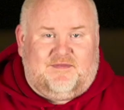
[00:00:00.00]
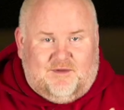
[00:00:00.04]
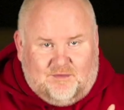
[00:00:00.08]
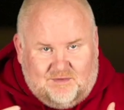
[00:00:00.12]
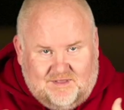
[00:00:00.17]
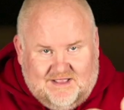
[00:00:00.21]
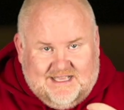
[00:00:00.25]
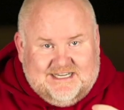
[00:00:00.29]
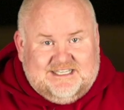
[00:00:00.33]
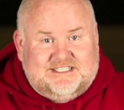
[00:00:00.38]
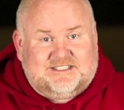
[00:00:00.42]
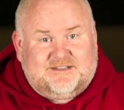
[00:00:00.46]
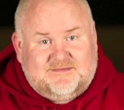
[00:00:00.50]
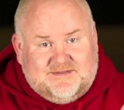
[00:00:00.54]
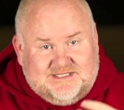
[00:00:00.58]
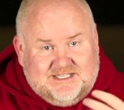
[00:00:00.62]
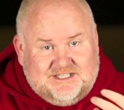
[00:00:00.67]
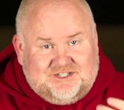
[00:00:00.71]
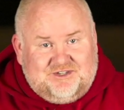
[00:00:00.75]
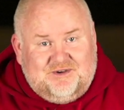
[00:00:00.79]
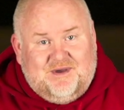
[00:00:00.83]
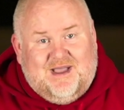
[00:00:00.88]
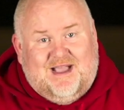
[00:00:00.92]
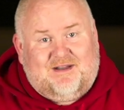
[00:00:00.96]
the relationships
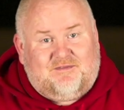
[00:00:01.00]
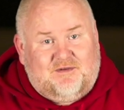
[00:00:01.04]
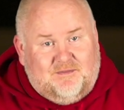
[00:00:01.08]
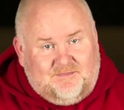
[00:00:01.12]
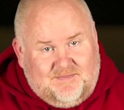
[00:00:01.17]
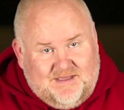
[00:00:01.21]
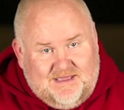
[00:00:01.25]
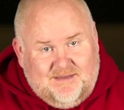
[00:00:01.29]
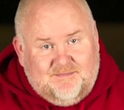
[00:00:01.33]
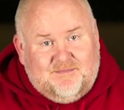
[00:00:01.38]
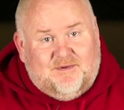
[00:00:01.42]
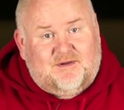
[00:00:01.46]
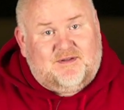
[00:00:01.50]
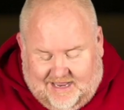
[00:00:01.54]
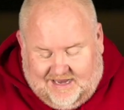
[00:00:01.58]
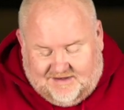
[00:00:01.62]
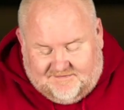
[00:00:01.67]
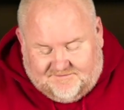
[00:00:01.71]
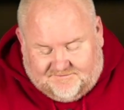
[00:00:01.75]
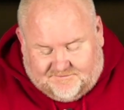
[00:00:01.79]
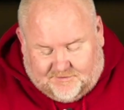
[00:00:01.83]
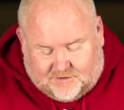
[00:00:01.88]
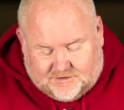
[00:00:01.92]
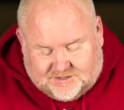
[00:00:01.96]
that you have with people.
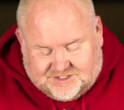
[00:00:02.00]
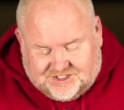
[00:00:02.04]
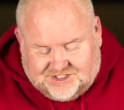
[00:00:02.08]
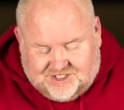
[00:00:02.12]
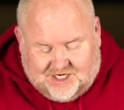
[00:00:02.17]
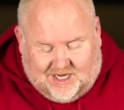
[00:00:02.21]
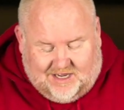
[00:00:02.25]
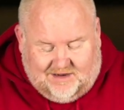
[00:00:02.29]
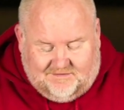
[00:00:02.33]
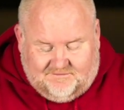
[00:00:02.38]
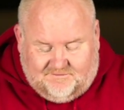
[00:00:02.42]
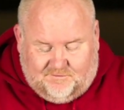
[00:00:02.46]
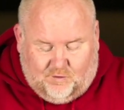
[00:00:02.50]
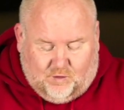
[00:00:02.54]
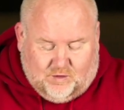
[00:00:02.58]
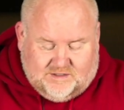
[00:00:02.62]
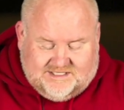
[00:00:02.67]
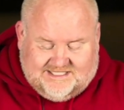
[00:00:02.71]
In 1 John 4